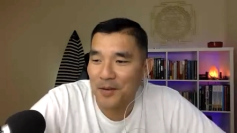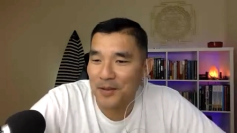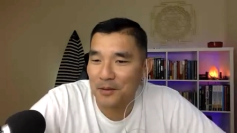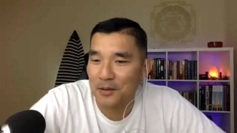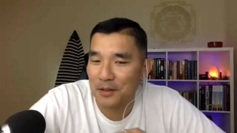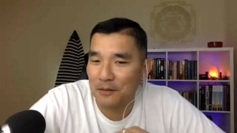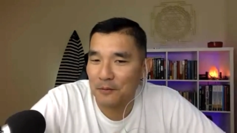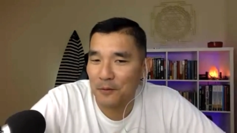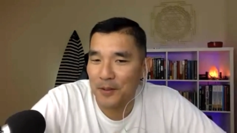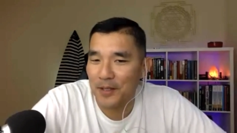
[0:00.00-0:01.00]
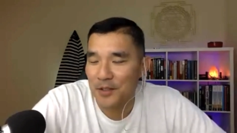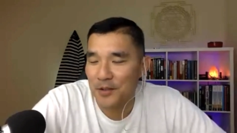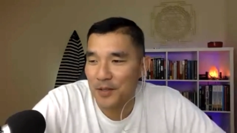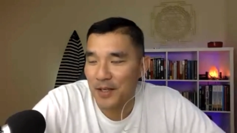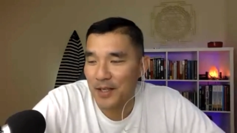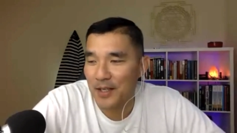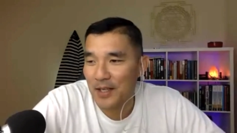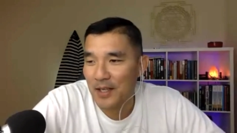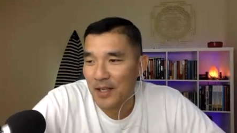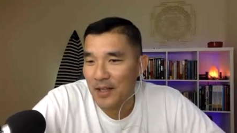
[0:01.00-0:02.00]
Right, they're looking for an entry that
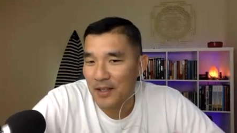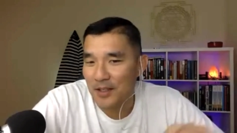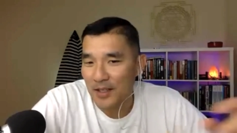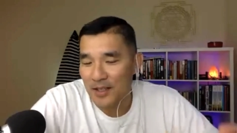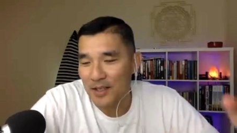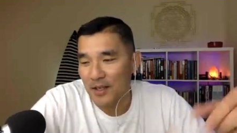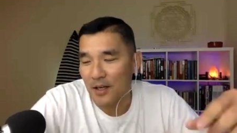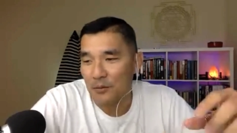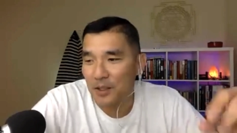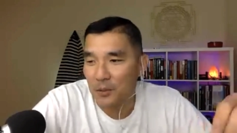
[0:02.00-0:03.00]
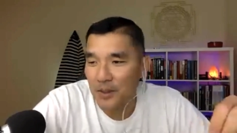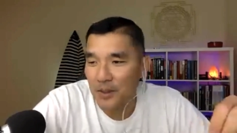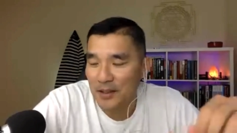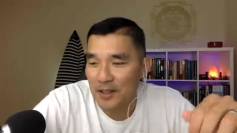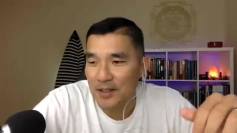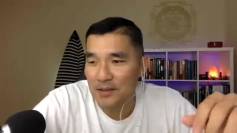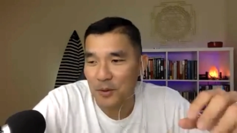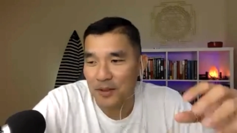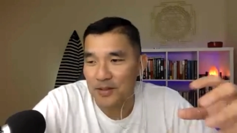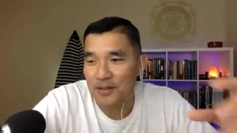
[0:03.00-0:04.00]
they can get in and out really quickly. It's
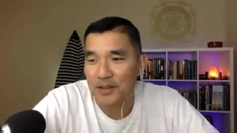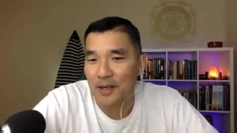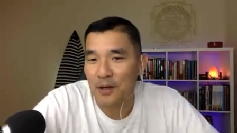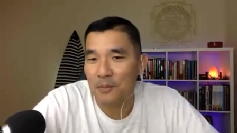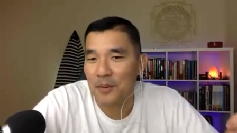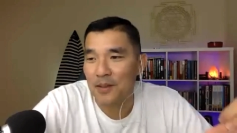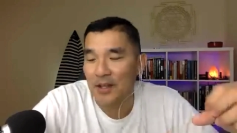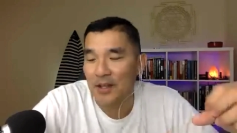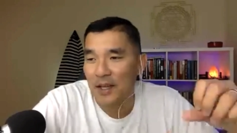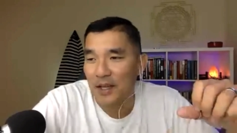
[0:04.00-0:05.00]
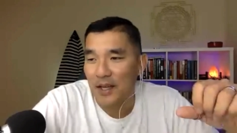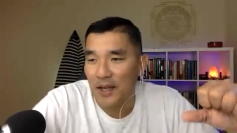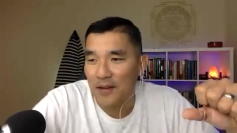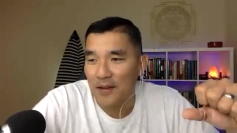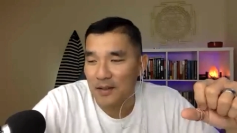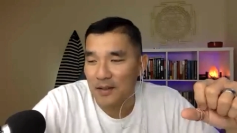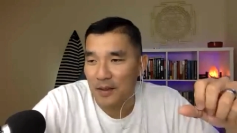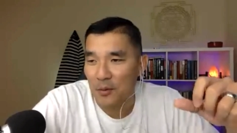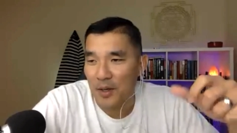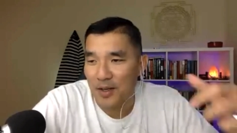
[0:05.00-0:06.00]
more like a scalp, and uh,
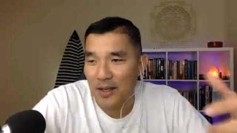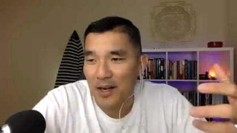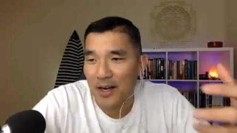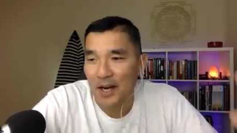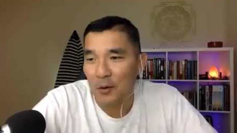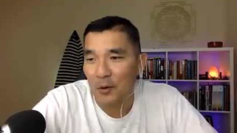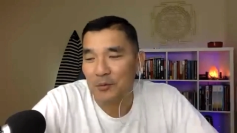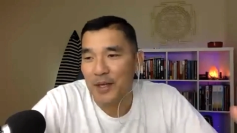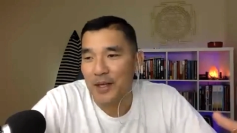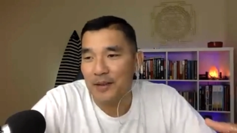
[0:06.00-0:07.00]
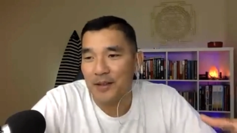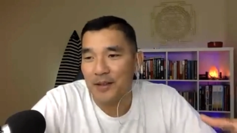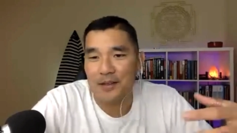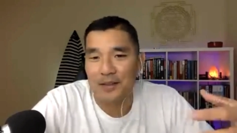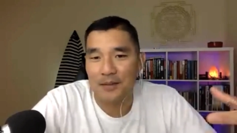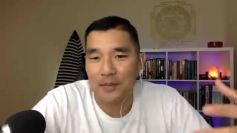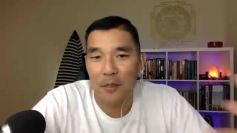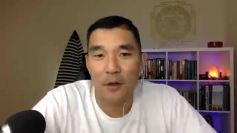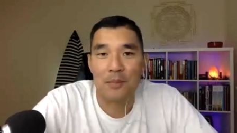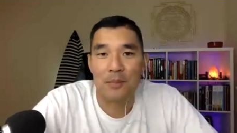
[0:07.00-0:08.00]
they want like a higher win rate, I think, is the the
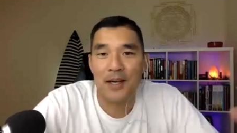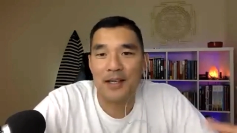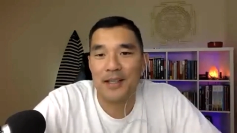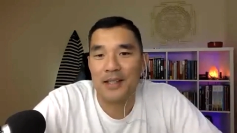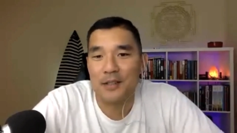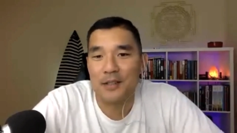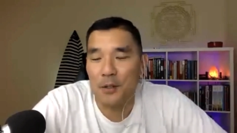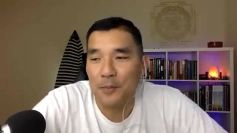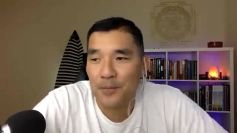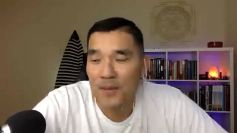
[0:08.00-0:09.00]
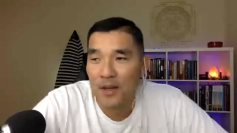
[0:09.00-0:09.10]
thought behind it. So